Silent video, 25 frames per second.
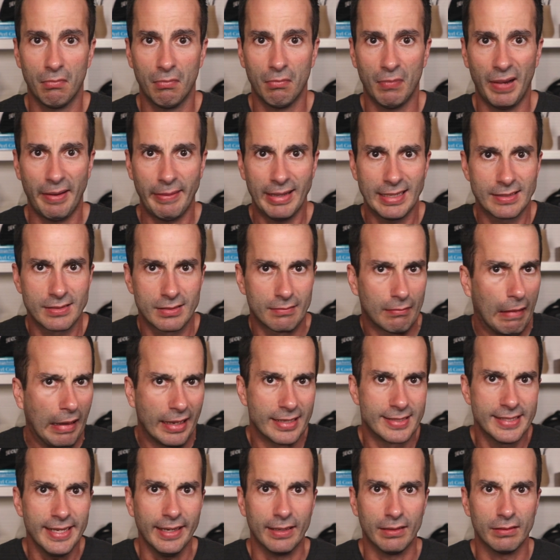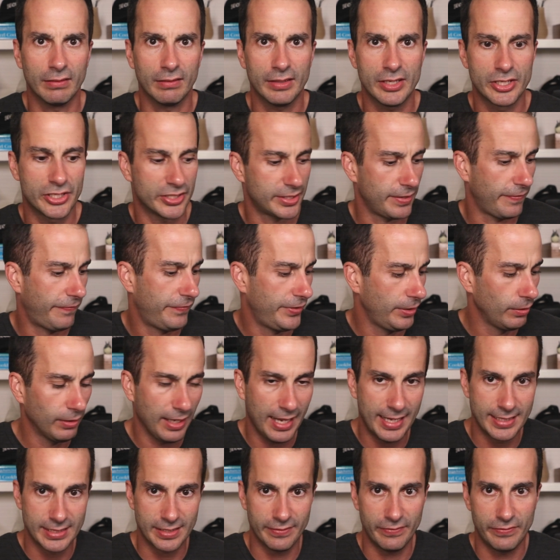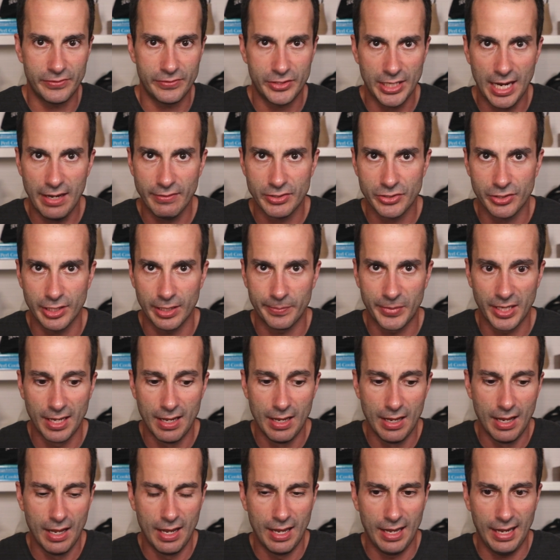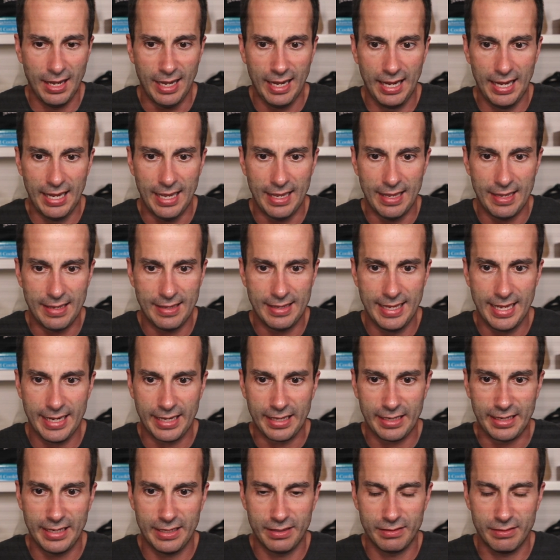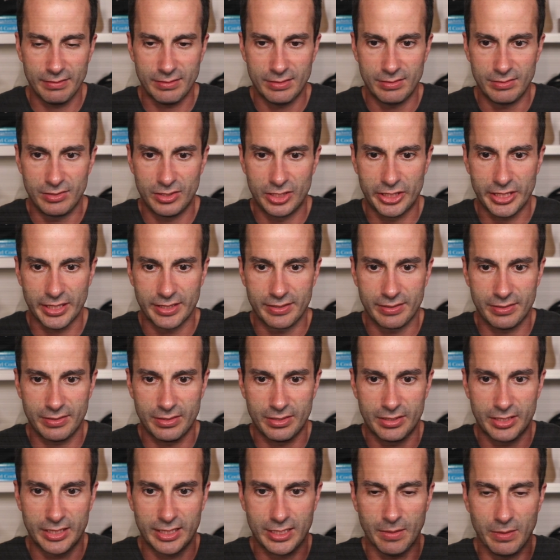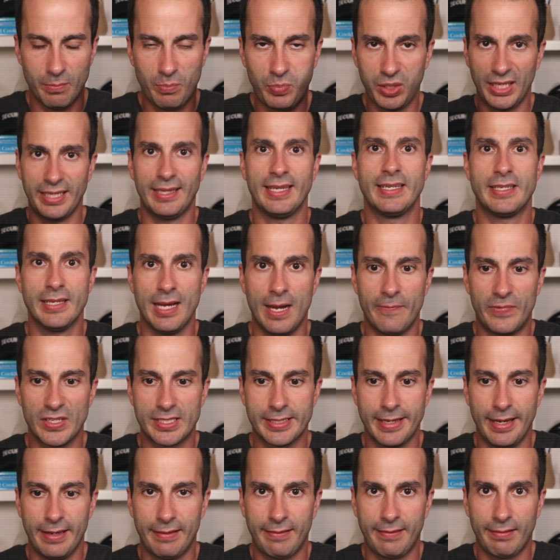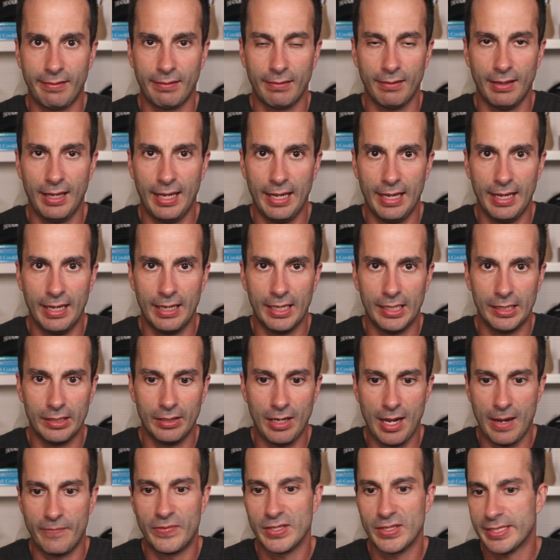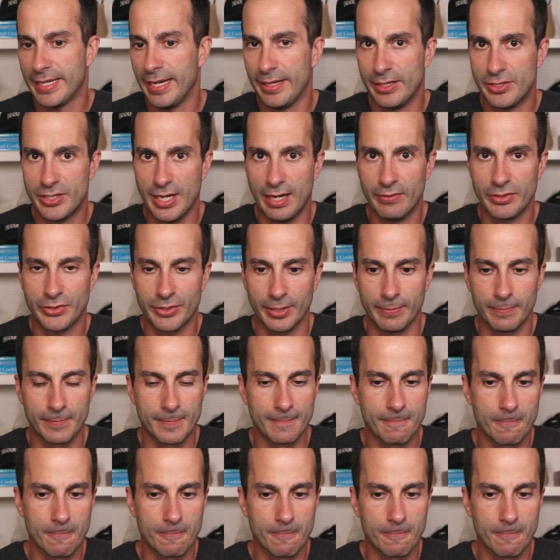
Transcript: All right, that's it. There's just a few lines of JavaScript that can just completely de-obfuscate obfuscated JavaScript.